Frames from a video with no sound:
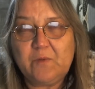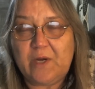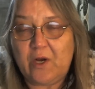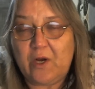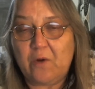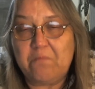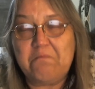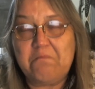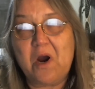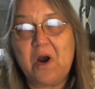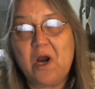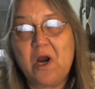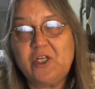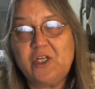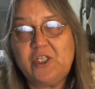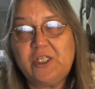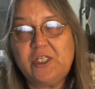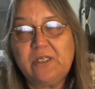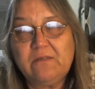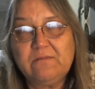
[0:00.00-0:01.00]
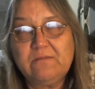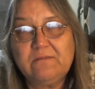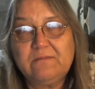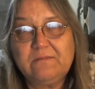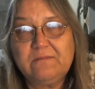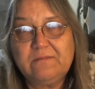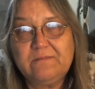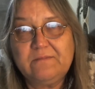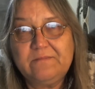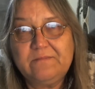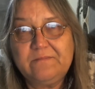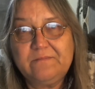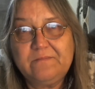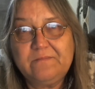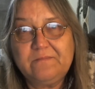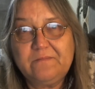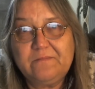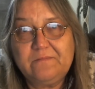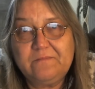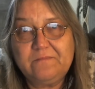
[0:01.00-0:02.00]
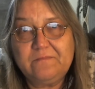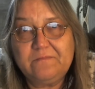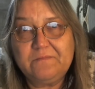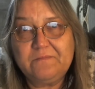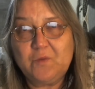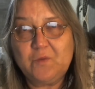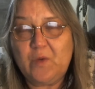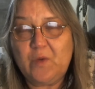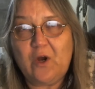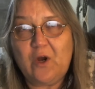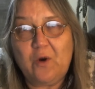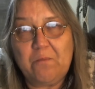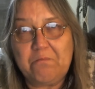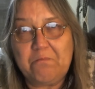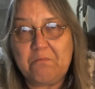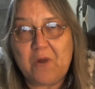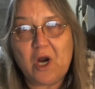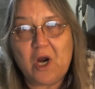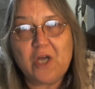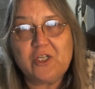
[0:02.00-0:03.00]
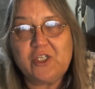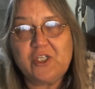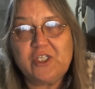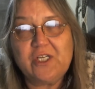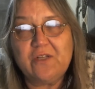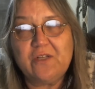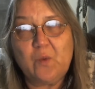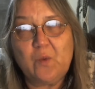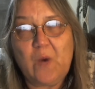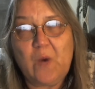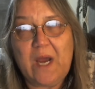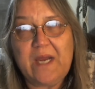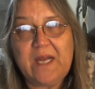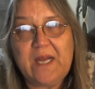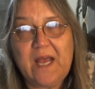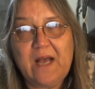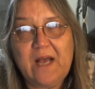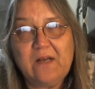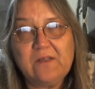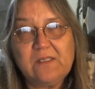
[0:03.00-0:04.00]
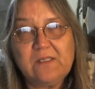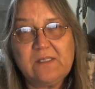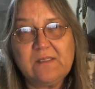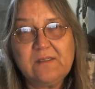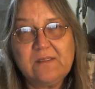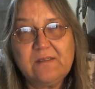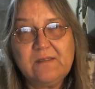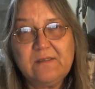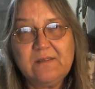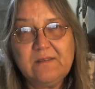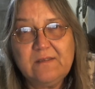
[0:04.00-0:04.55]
We don't march. We don't march to the White House